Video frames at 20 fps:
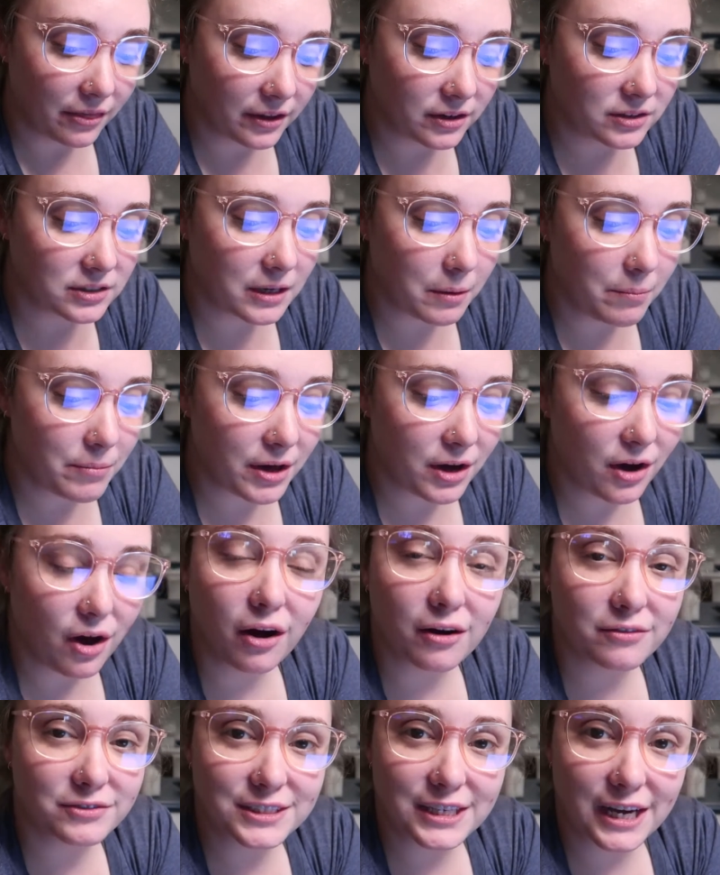there's something
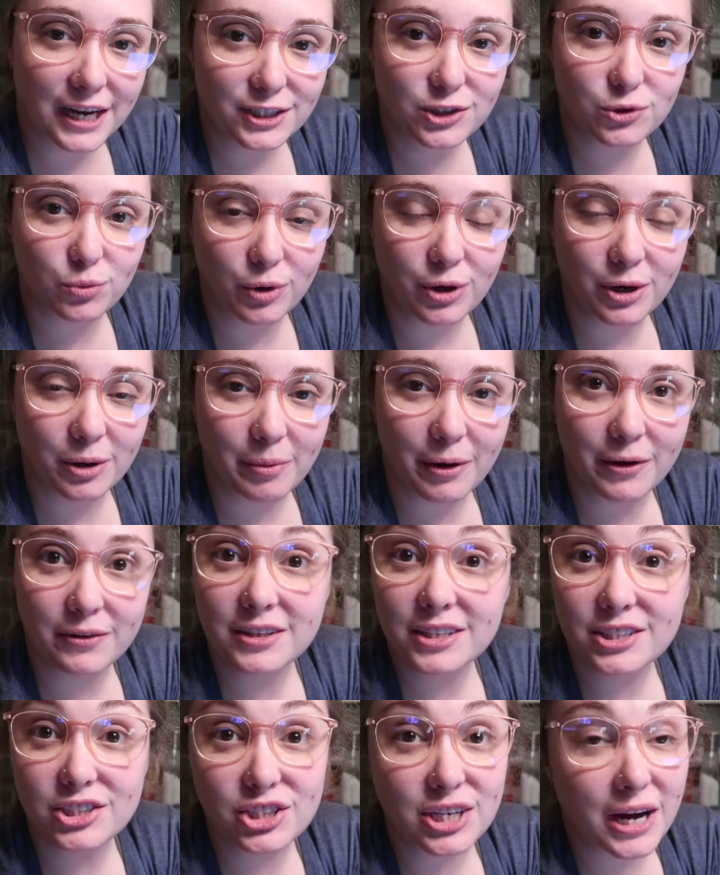off/weird
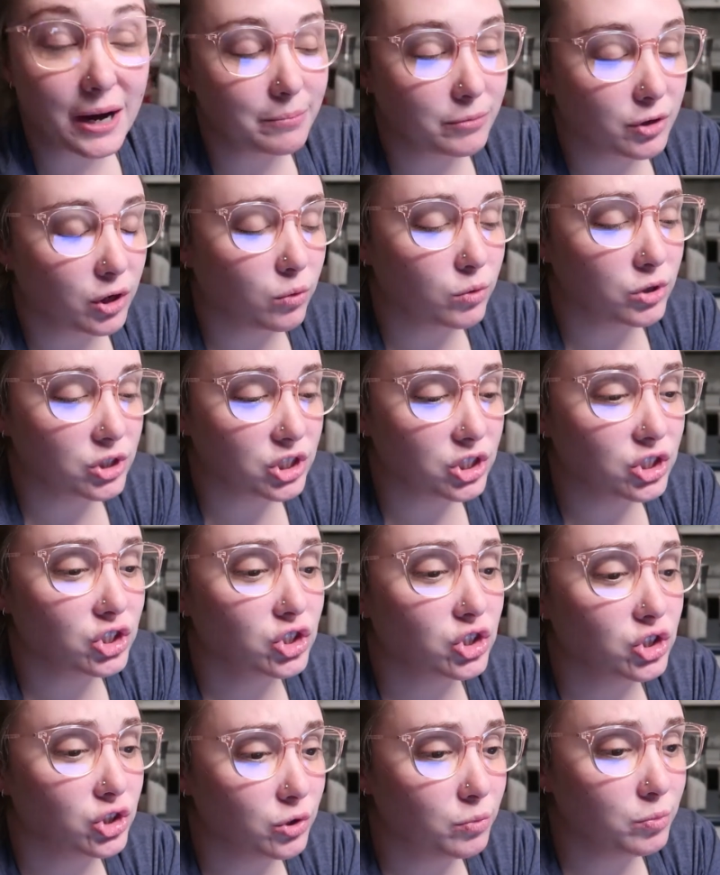about this chapter, which is
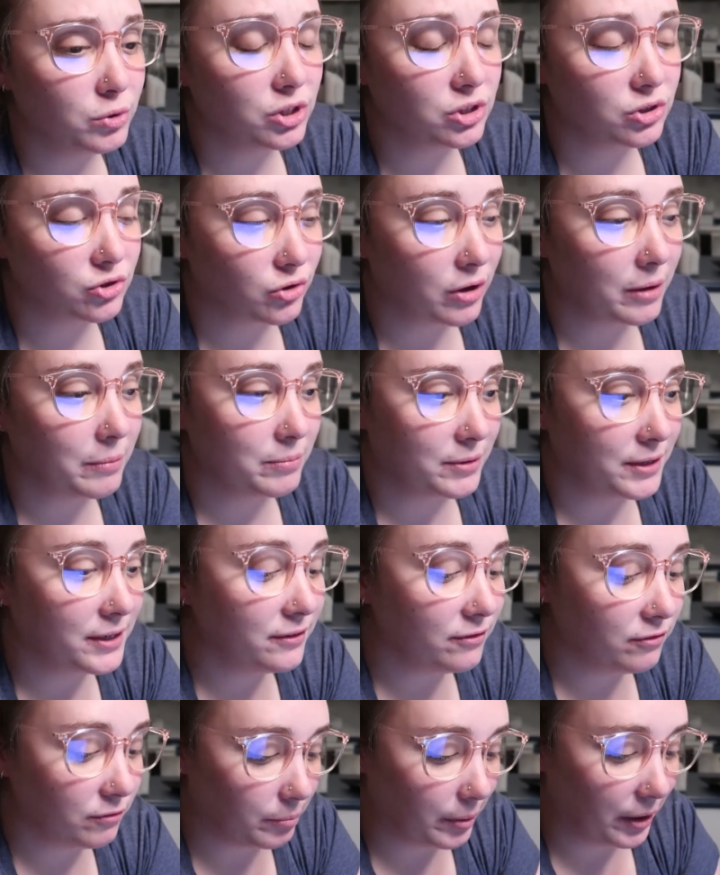super
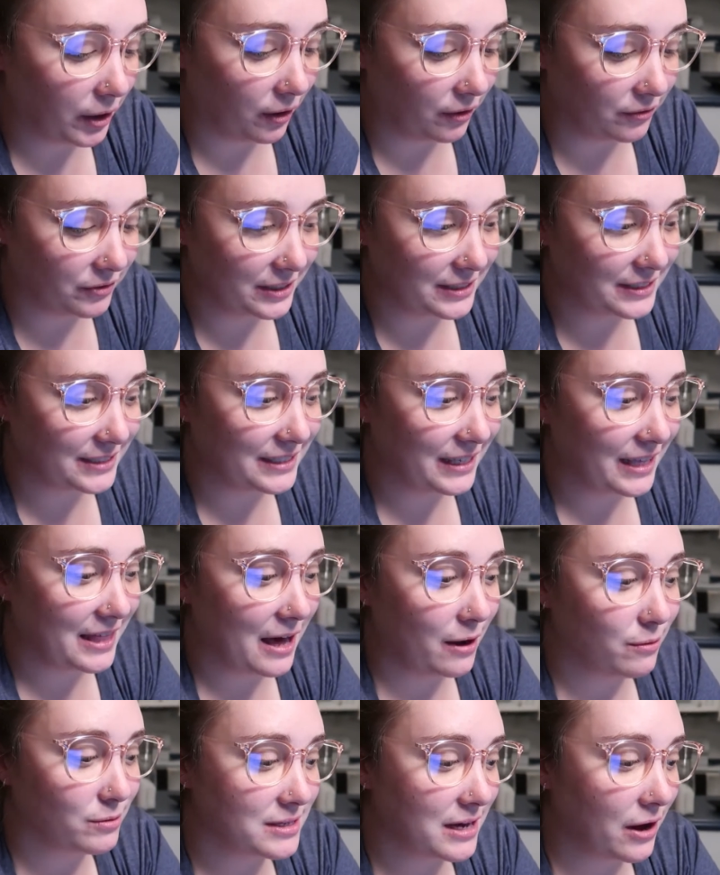descriptive, but obviously
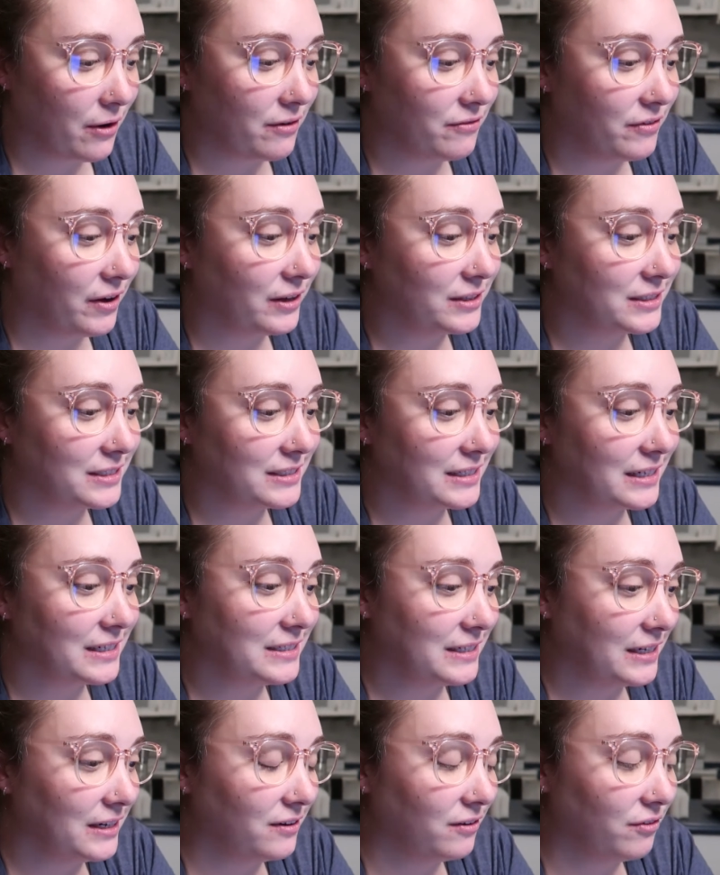that was how I felt, because
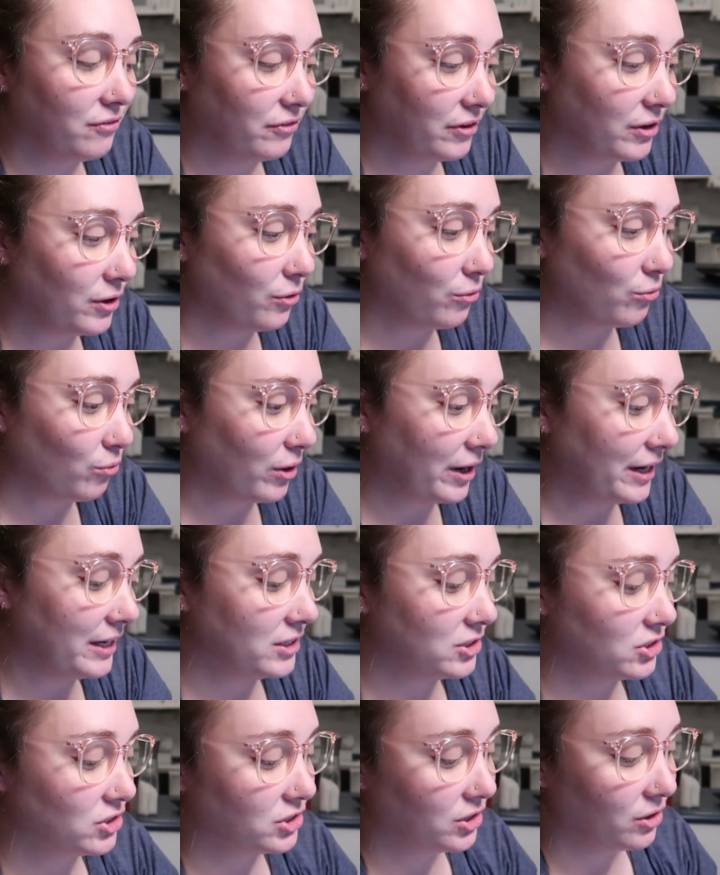it didn't feel
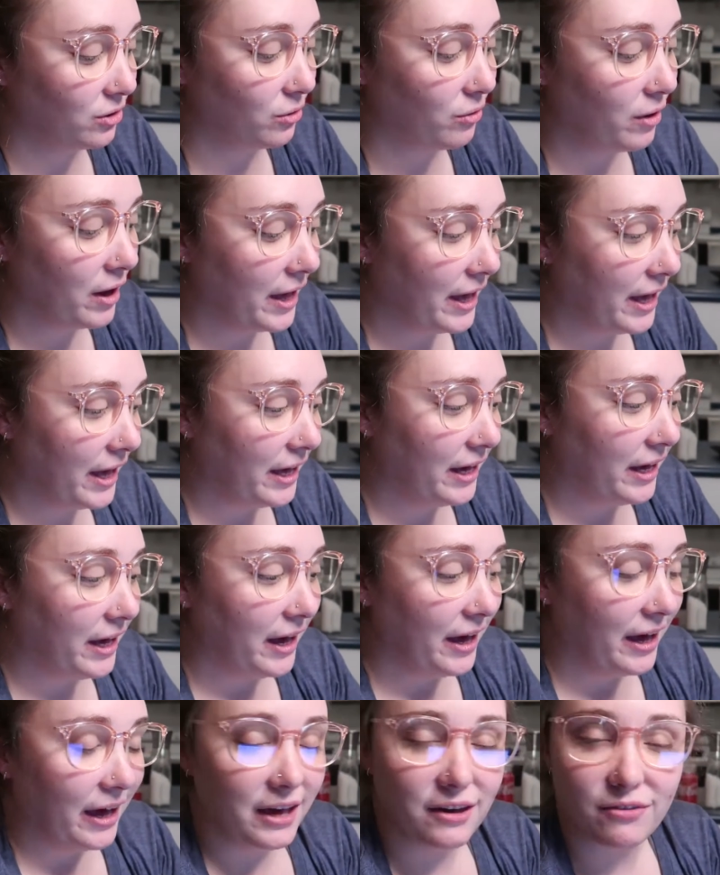right. So
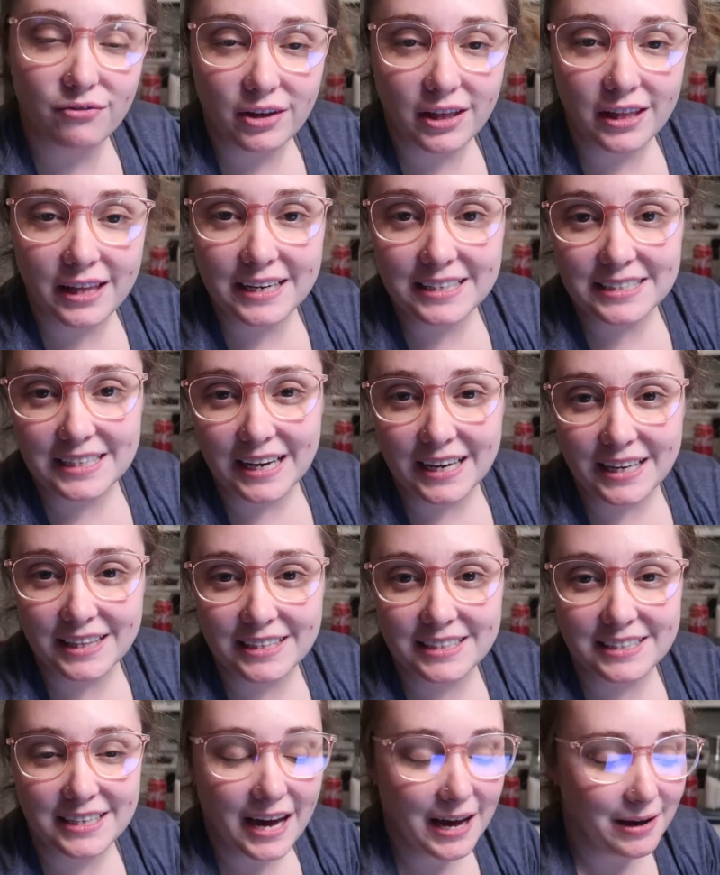I feel like
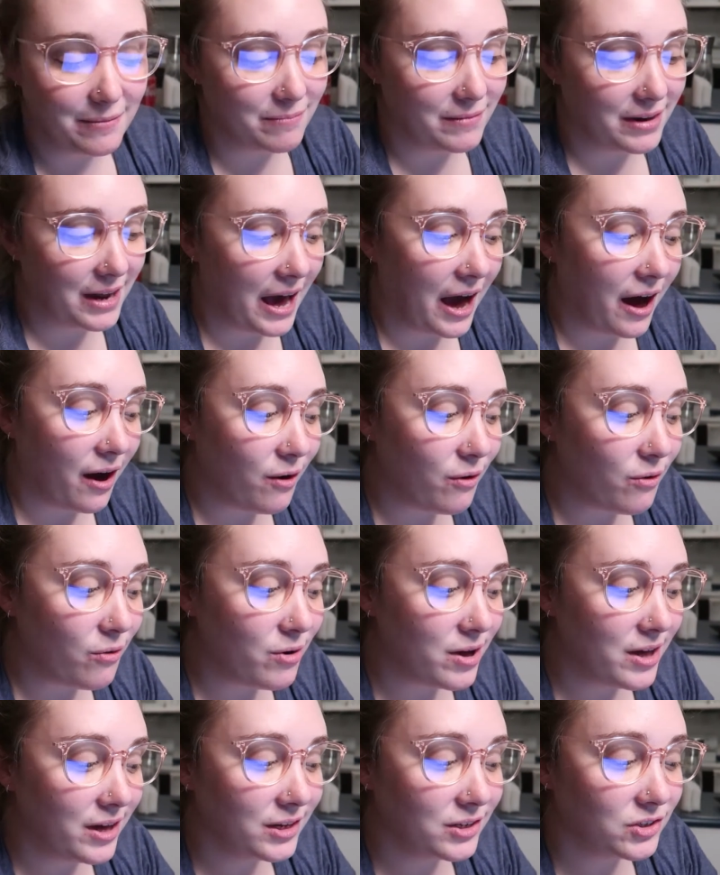taking the time
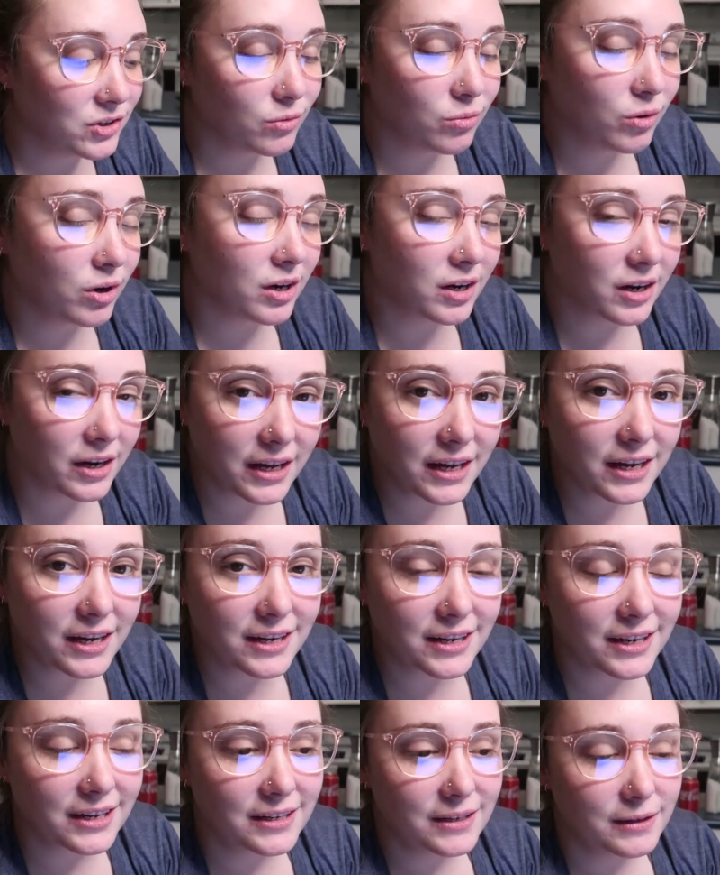now to work on it